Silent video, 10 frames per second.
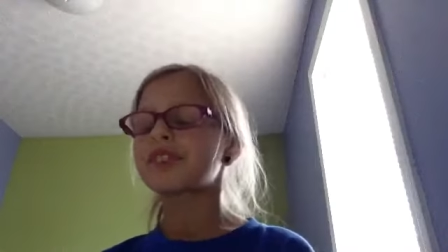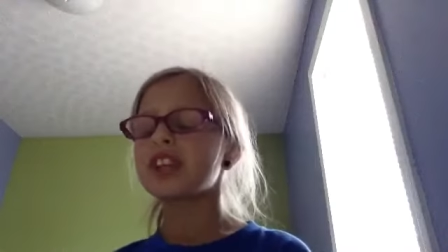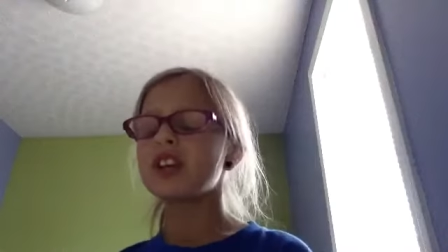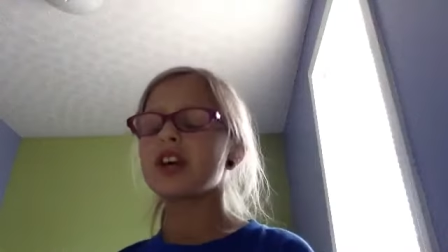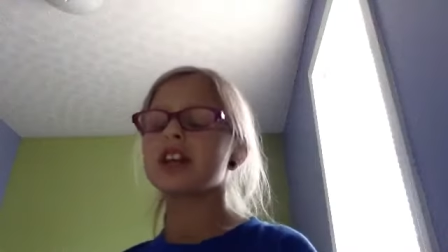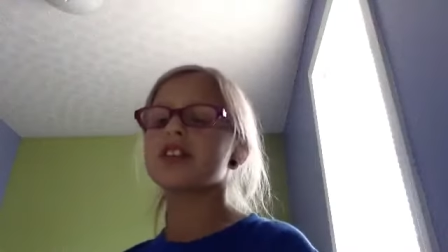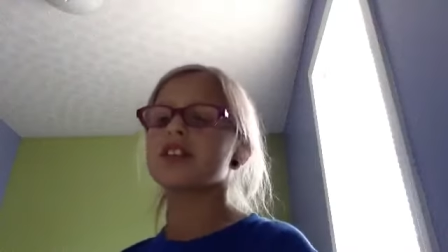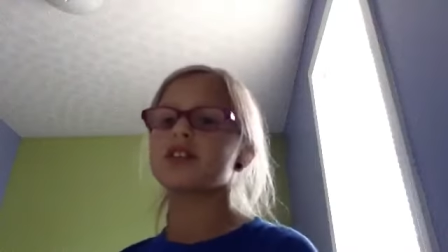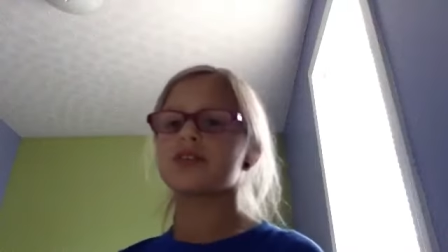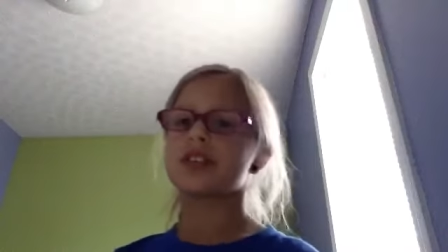You got to
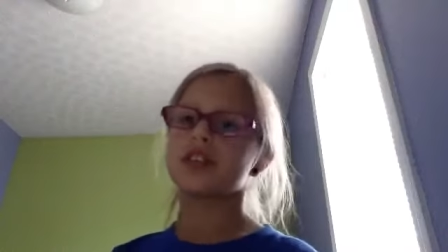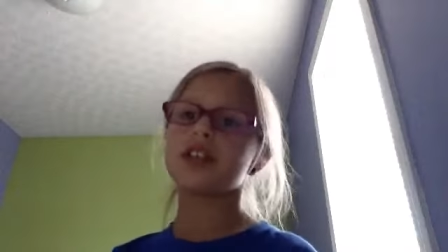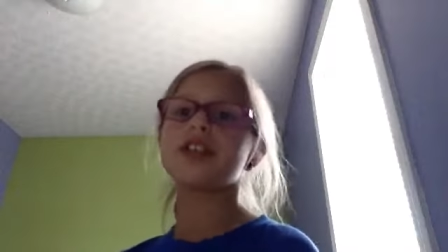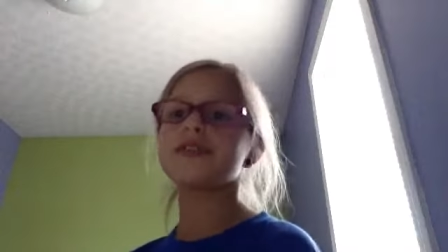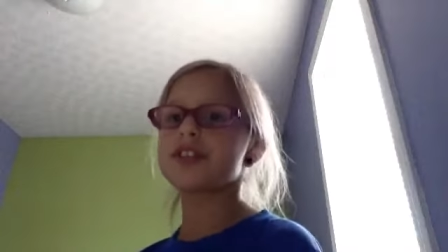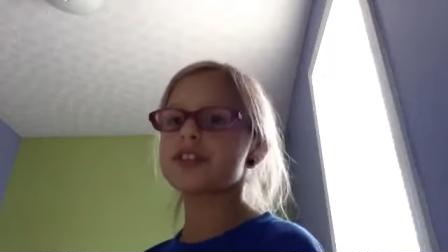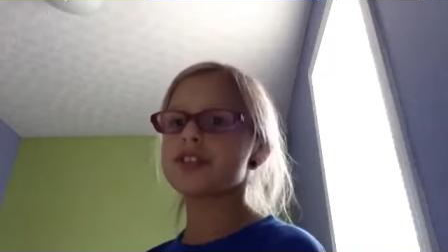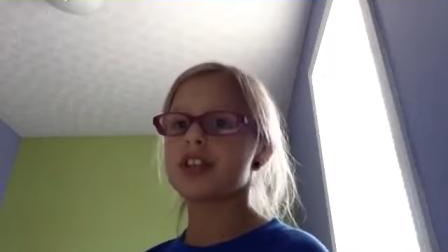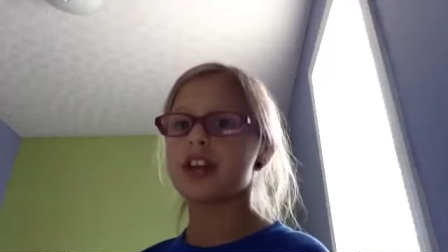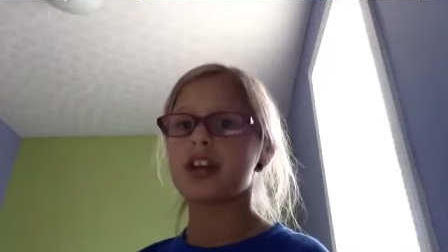go to a
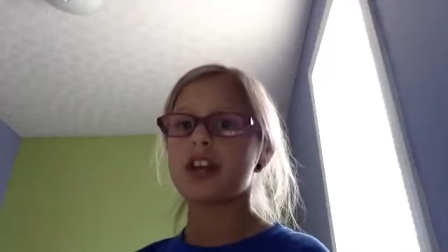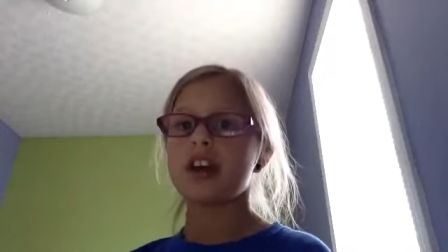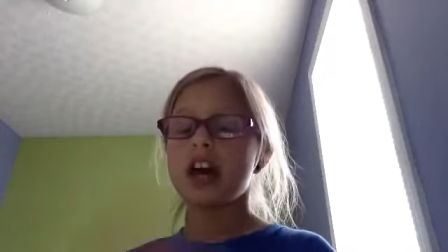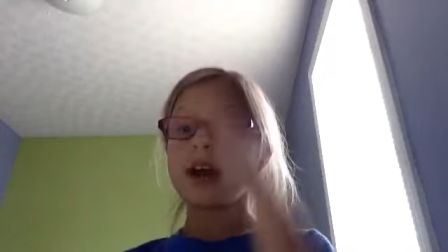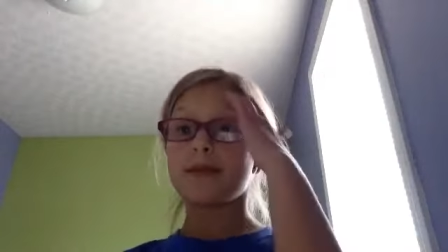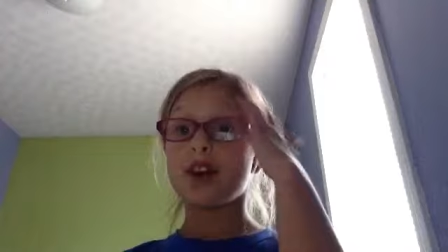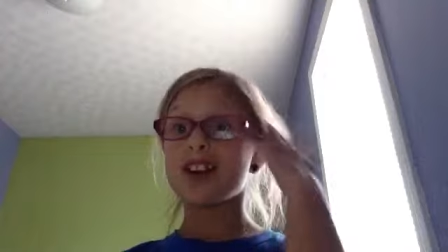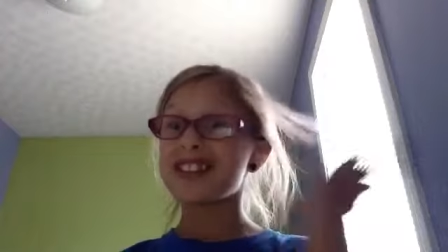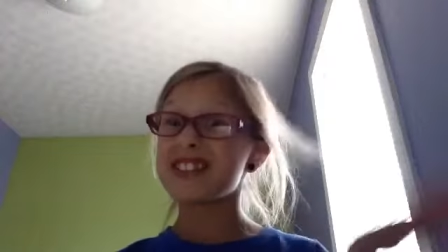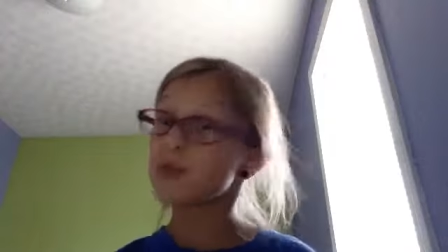university. I'm not
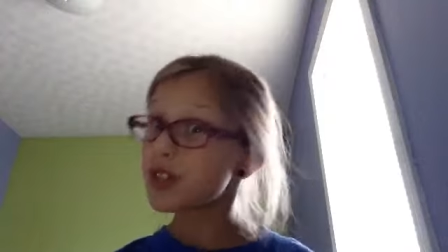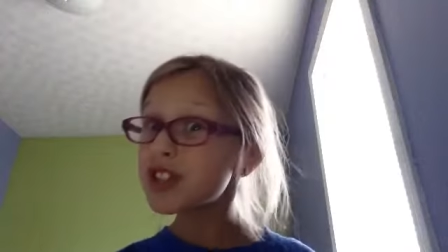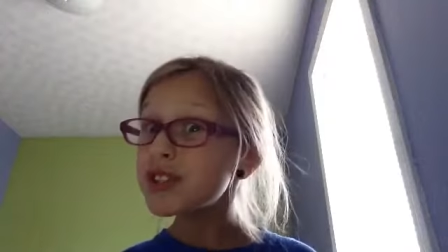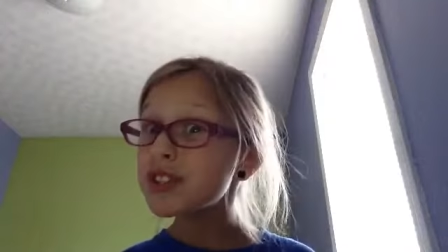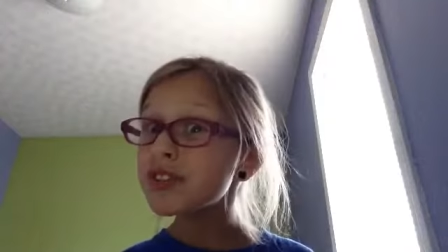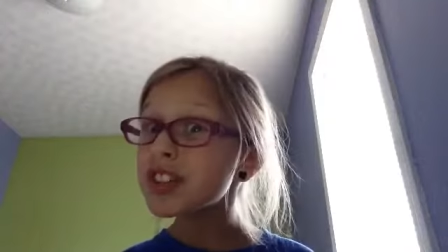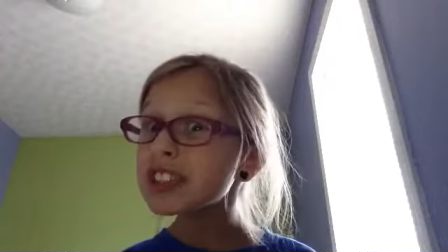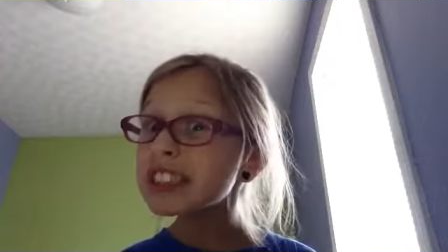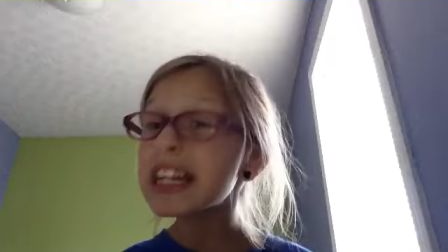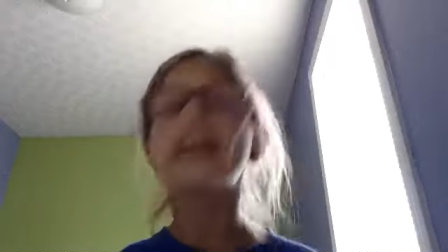going to say which
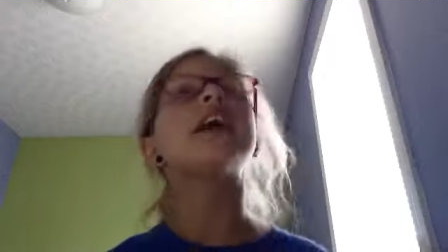university